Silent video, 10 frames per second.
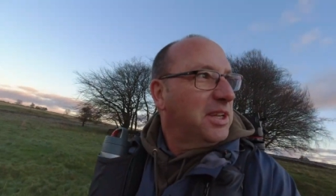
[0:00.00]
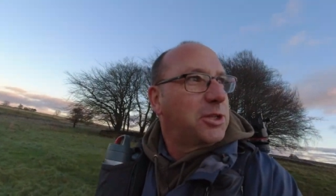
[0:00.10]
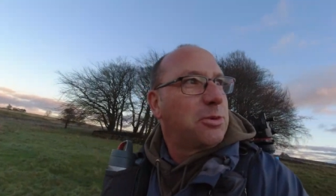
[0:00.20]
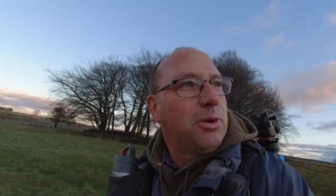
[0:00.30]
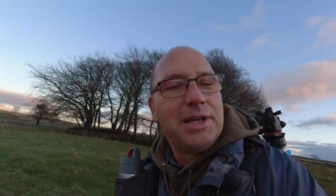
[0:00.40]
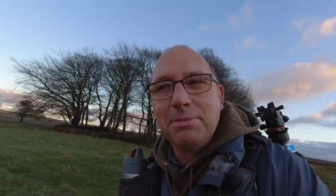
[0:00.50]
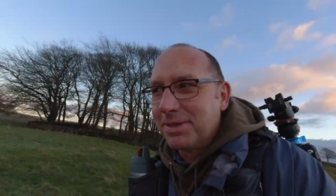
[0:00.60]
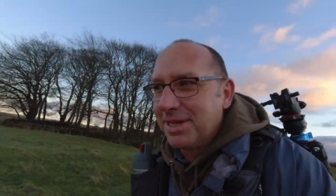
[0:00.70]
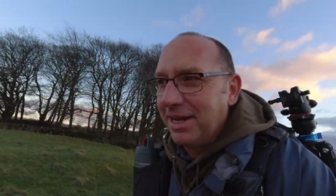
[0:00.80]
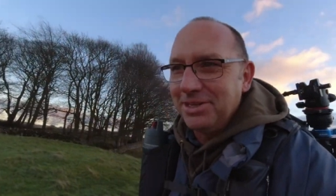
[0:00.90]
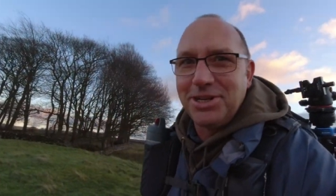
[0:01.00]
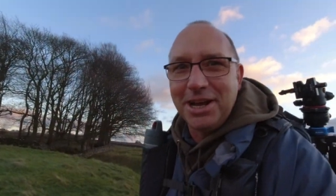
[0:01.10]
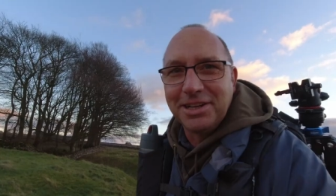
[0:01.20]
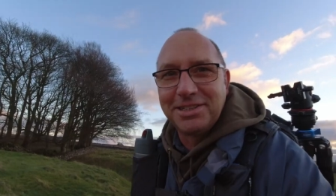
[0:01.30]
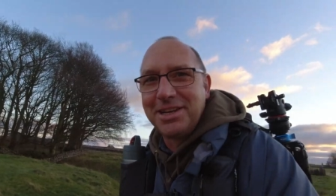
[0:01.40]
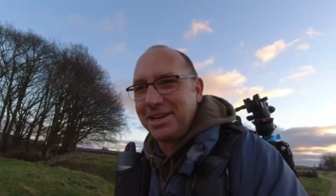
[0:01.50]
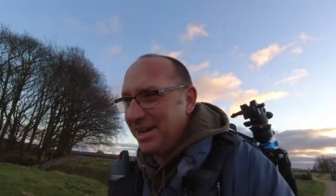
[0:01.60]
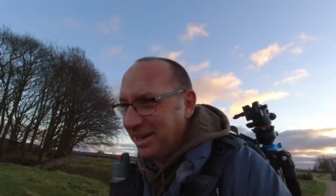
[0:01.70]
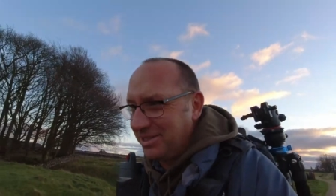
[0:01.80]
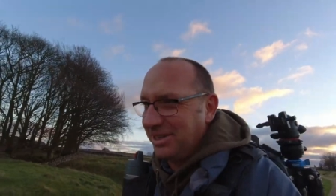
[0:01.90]
20% chance
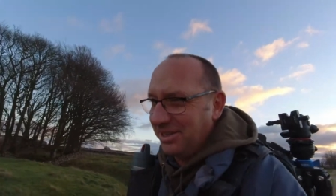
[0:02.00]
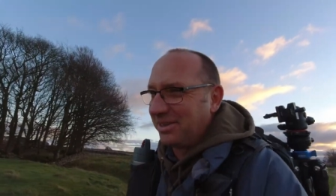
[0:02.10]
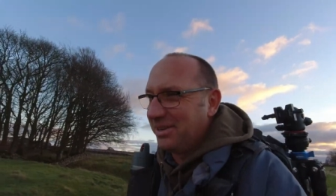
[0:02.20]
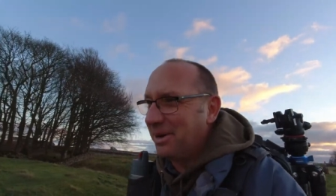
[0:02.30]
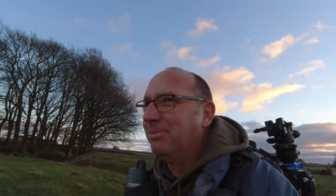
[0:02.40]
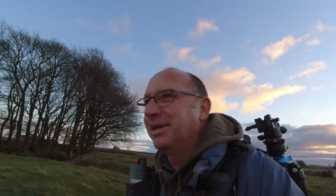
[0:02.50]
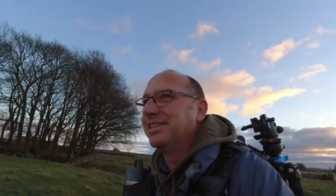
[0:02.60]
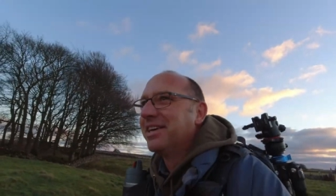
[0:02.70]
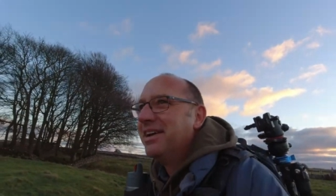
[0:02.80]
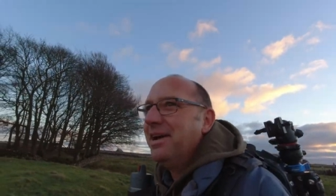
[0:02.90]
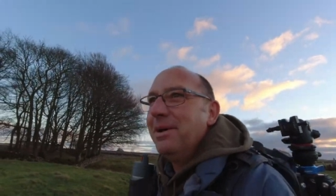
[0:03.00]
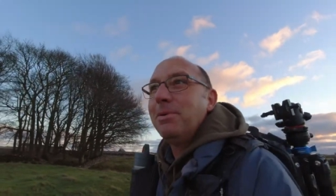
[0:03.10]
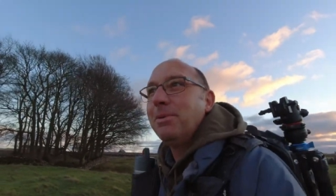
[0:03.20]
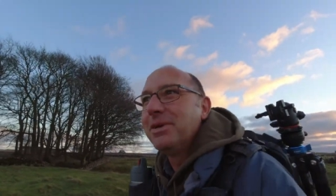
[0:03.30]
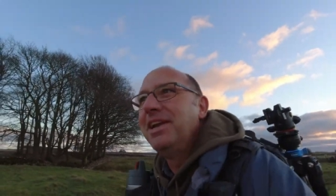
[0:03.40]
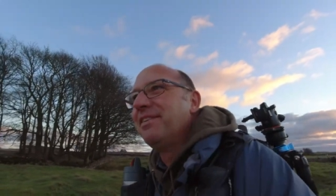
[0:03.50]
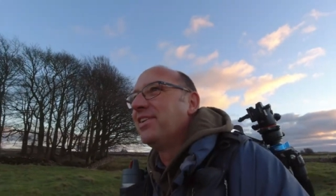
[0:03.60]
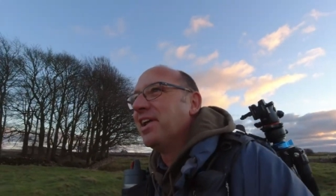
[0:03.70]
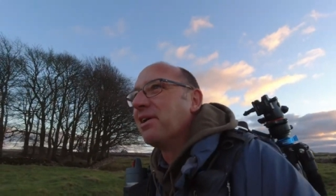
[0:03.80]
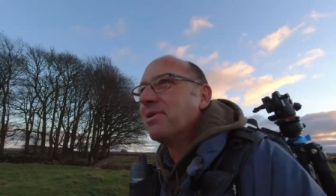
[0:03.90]
of catching the cop, but you never
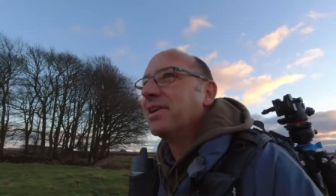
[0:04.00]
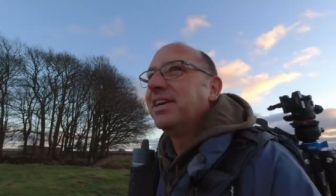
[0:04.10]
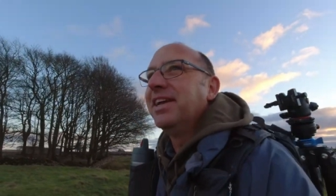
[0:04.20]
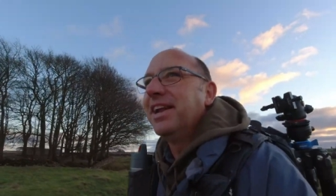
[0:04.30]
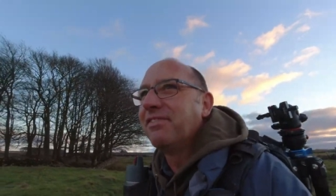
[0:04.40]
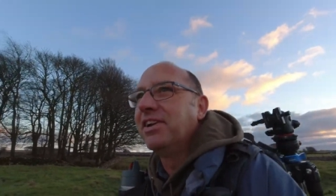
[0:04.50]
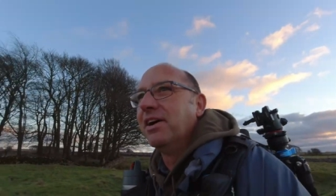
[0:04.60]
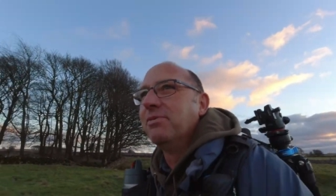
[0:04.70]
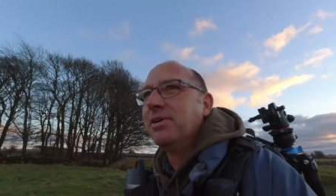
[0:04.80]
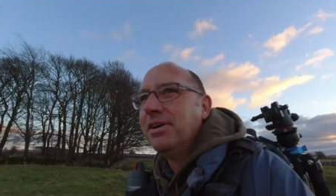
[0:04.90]
know, you never know.